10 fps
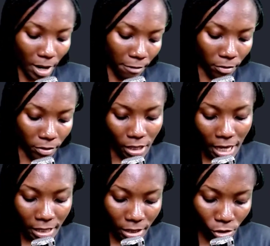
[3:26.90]
normal force.
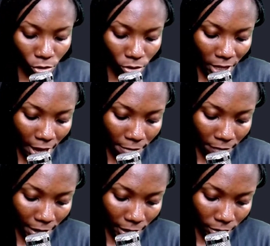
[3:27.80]
Let's use
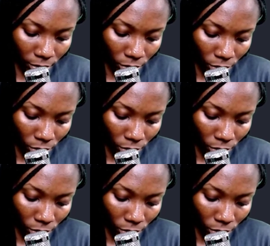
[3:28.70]
Fn